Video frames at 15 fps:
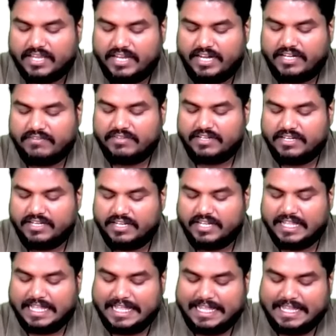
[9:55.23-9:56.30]
It will
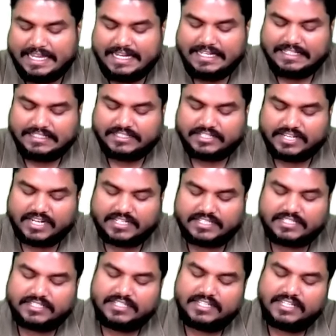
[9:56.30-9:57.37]

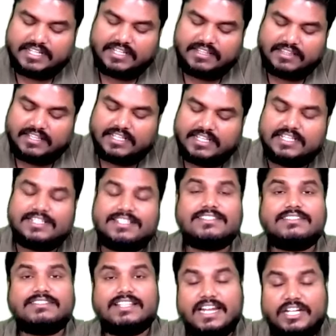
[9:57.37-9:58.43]
instruct the
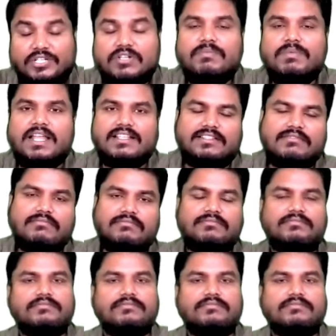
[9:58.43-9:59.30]
cytoplasm